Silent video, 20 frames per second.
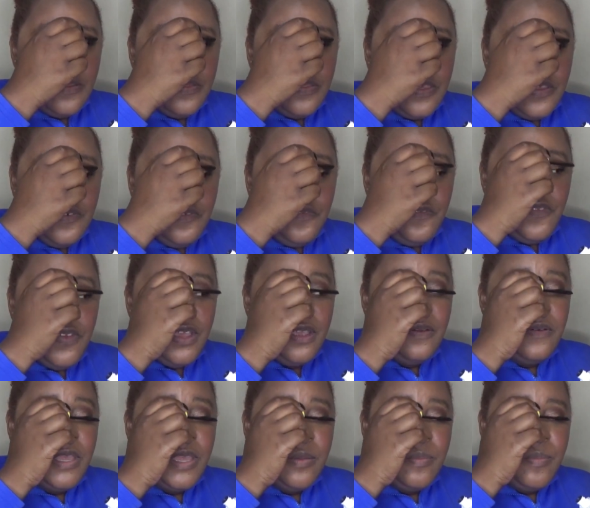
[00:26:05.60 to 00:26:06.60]
they're
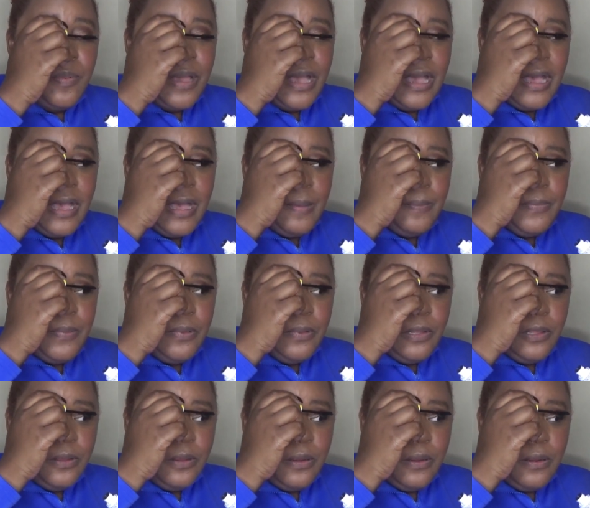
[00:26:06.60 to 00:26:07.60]
very
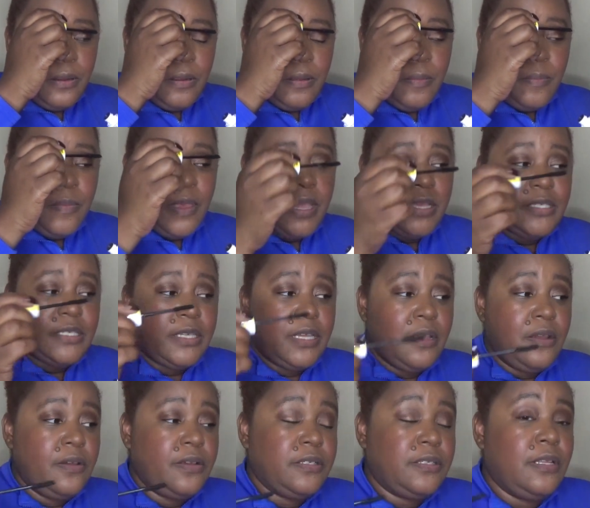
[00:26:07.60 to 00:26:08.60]
popular
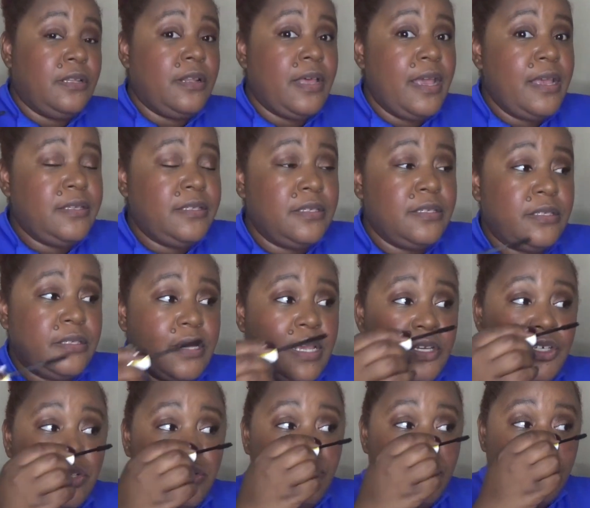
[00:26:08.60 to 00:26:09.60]
mascaras. The Lash
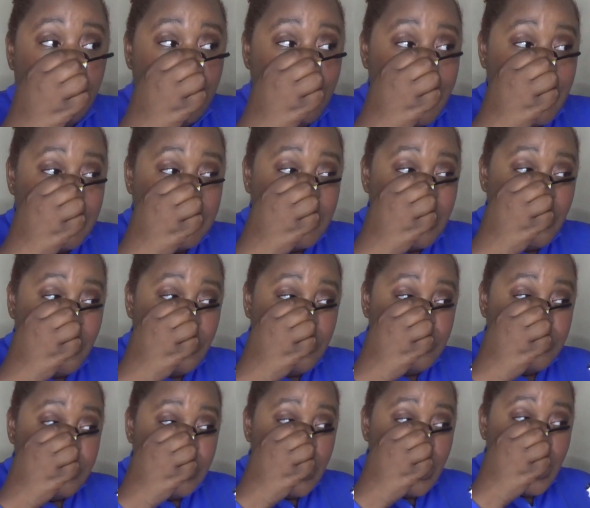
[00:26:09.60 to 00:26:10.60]
Sensational
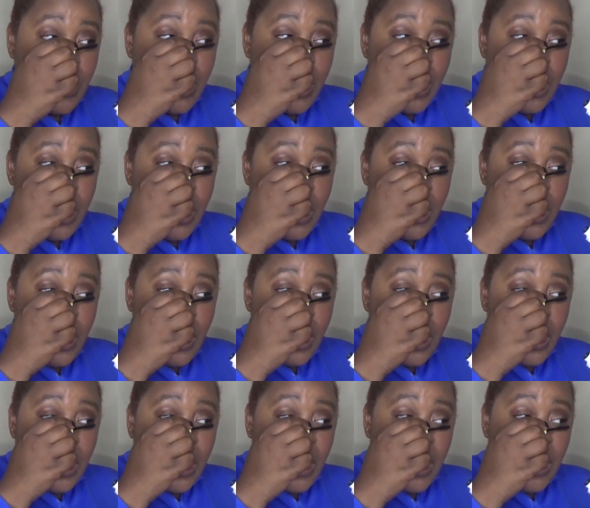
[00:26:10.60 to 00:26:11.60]
mascaras.
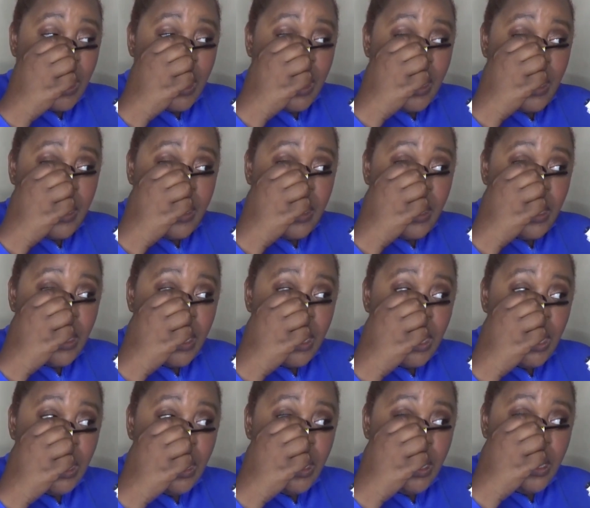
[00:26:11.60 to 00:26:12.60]
I
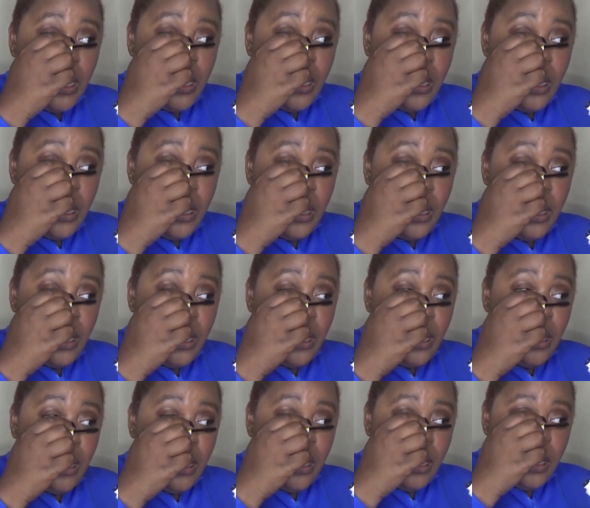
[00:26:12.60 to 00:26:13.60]

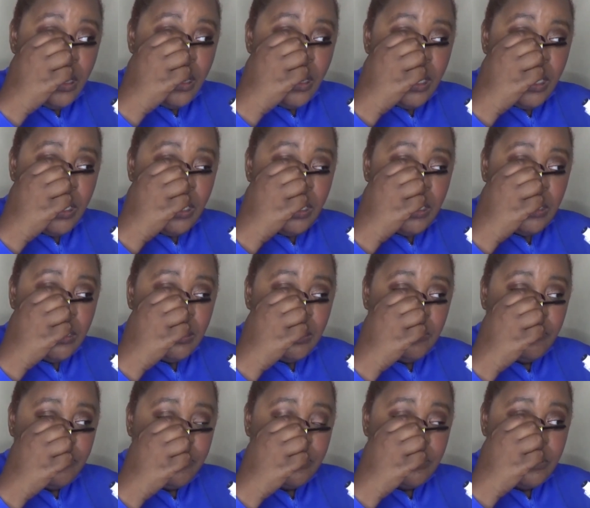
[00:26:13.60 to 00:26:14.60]

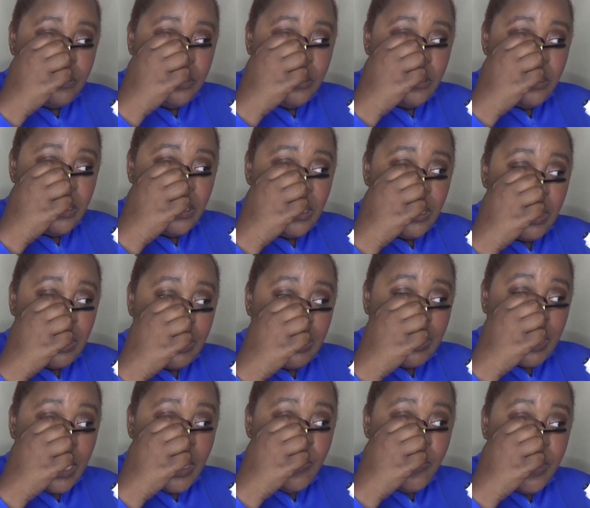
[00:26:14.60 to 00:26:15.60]
loved
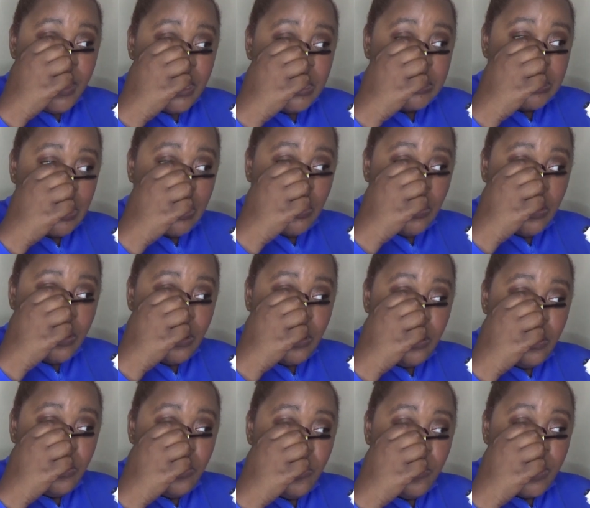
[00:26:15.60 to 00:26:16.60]
that mascara.
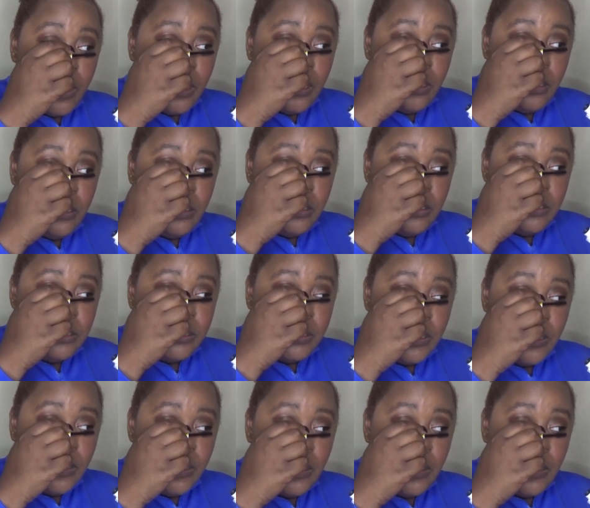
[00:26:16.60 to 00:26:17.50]
Oh my goodness.